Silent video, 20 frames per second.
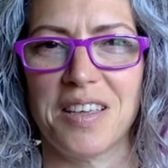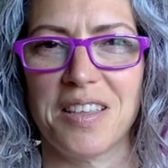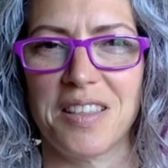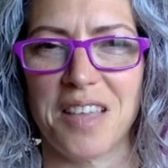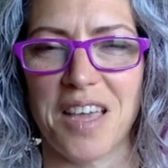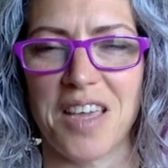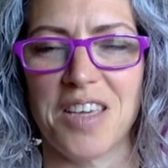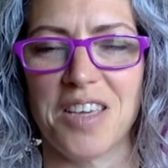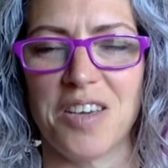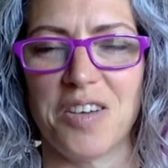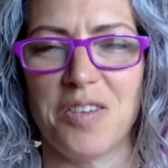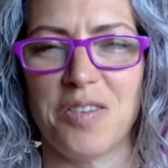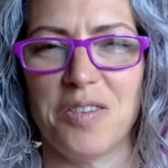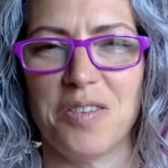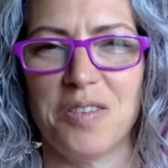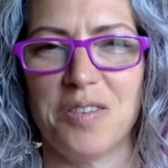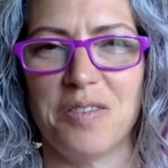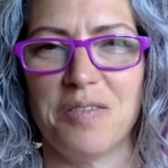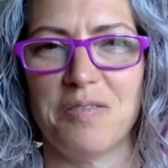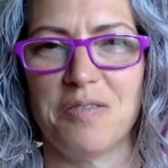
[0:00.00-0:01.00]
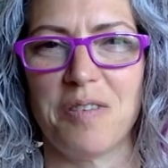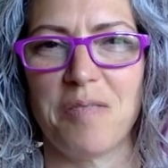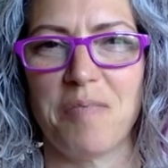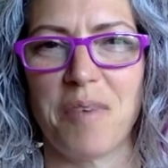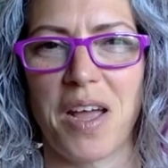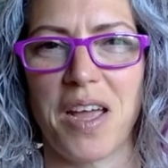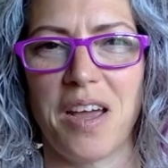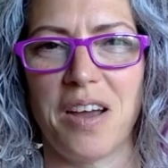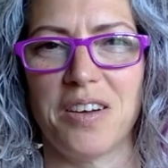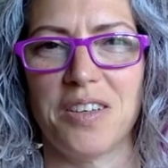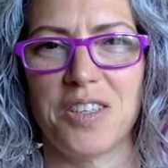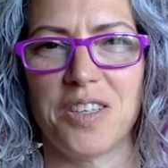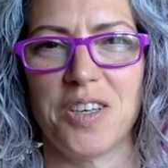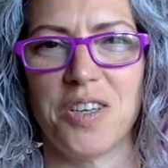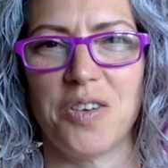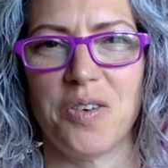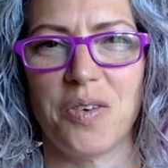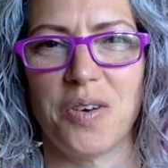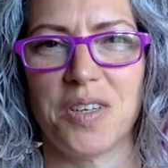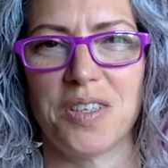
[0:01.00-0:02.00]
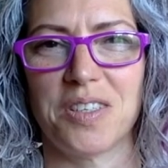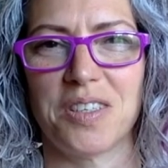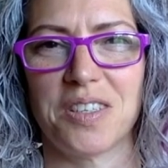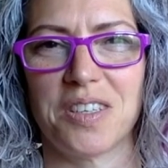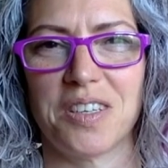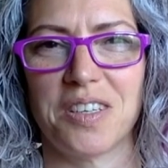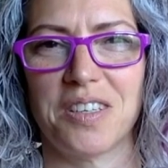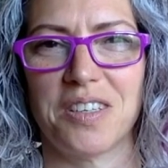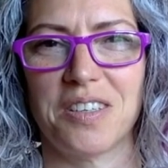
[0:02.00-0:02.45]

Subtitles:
Thank you from my heart to yours.